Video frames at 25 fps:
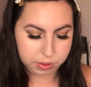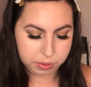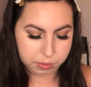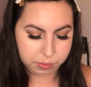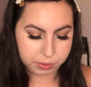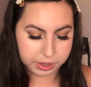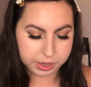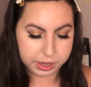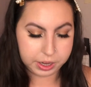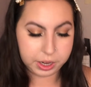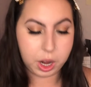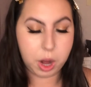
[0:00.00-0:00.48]

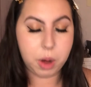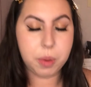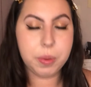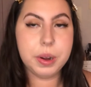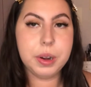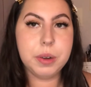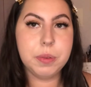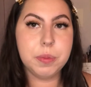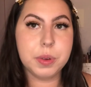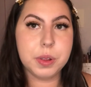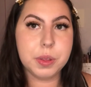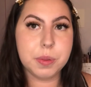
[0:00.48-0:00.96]
we're gonna go
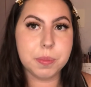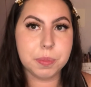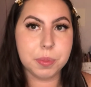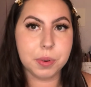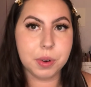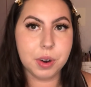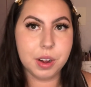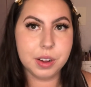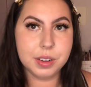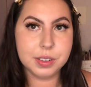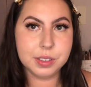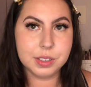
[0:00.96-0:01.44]
in with
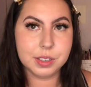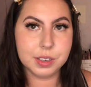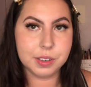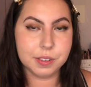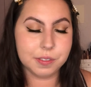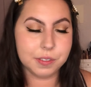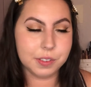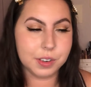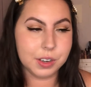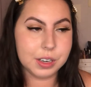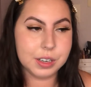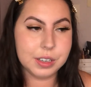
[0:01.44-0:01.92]
bronzer
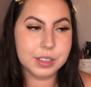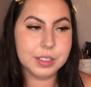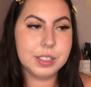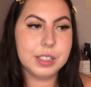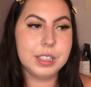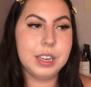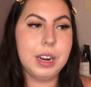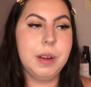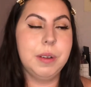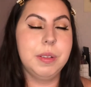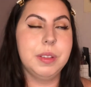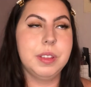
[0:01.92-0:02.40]
first.
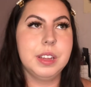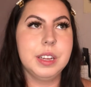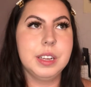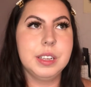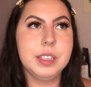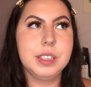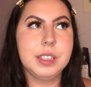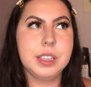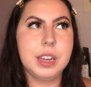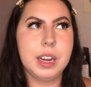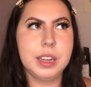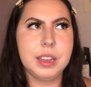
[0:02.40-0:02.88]
Now
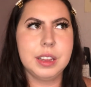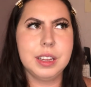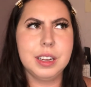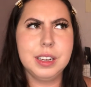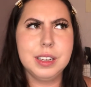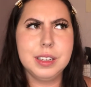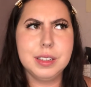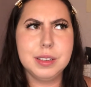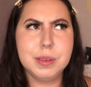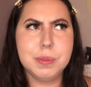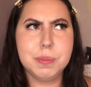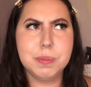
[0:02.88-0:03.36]
this I think
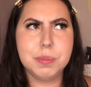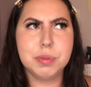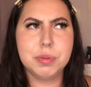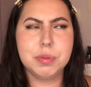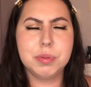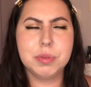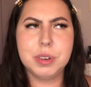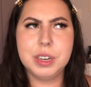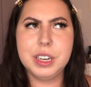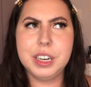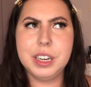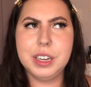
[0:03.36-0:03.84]
is a
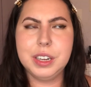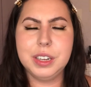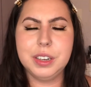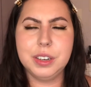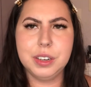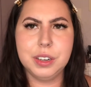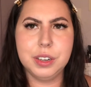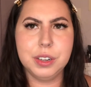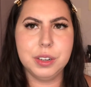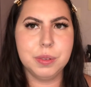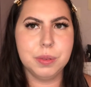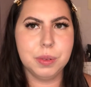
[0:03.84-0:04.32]
pretty
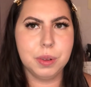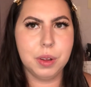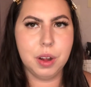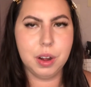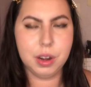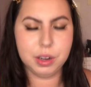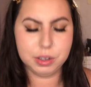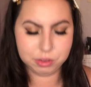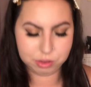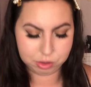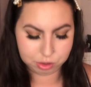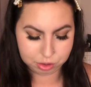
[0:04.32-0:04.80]
new
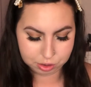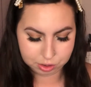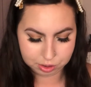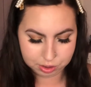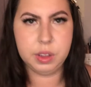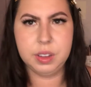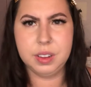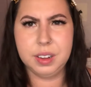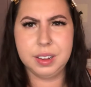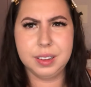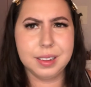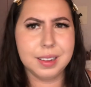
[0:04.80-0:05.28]
launch
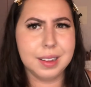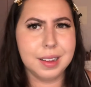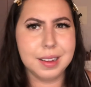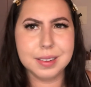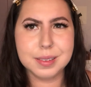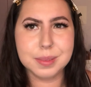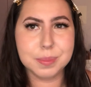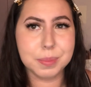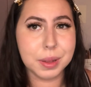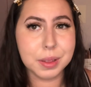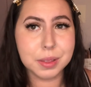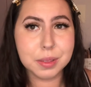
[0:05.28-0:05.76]
in like the
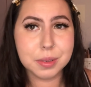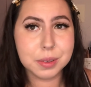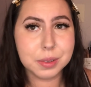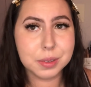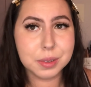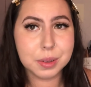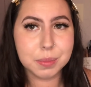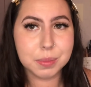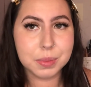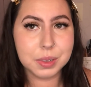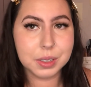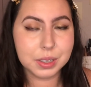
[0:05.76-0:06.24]
last month or
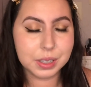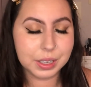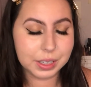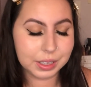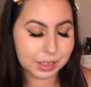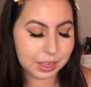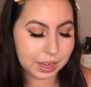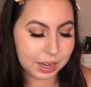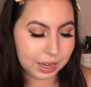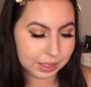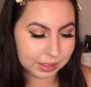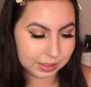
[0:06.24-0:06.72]
something like
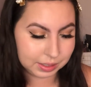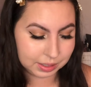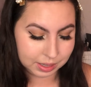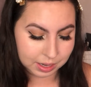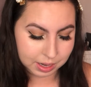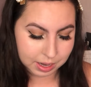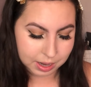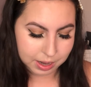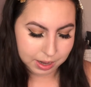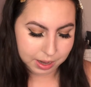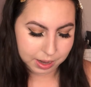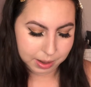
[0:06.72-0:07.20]
that,
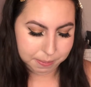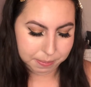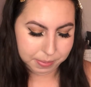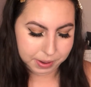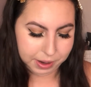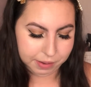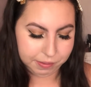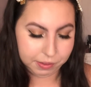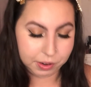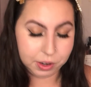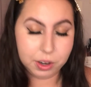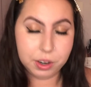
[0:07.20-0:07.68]
but
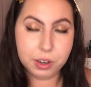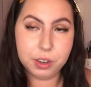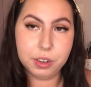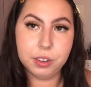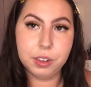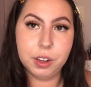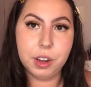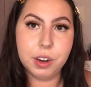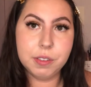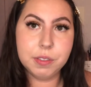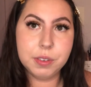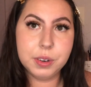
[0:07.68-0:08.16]
I've heard a
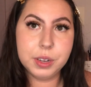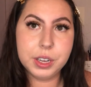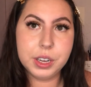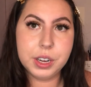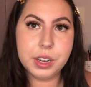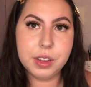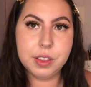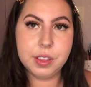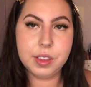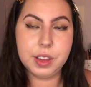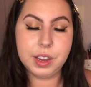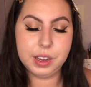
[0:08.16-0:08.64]
lot of really
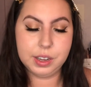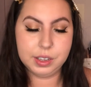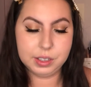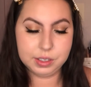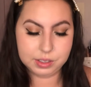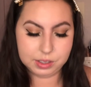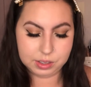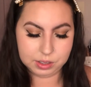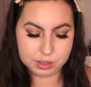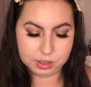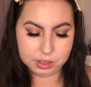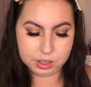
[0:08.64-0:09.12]
good
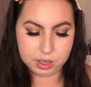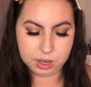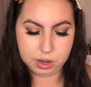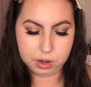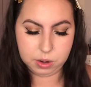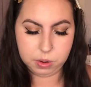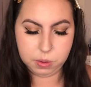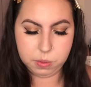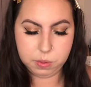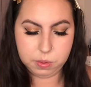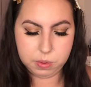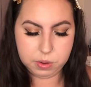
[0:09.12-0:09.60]
things,
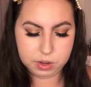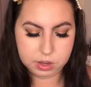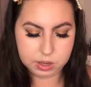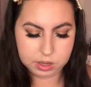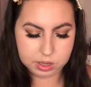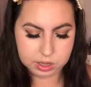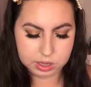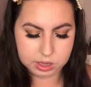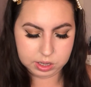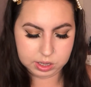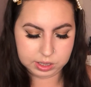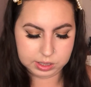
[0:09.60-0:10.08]
so
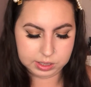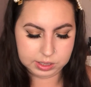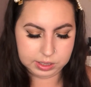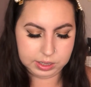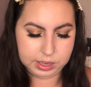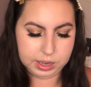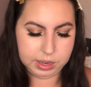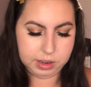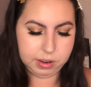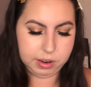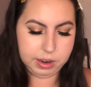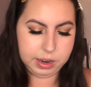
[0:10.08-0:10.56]
let's
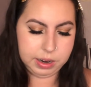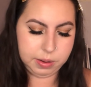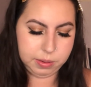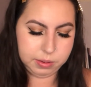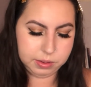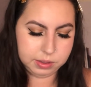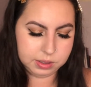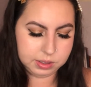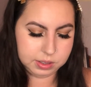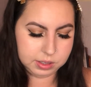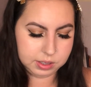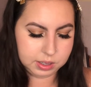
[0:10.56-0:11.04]
get her
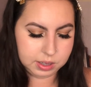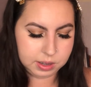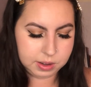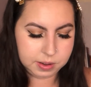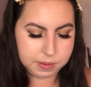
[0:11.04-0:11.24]
out.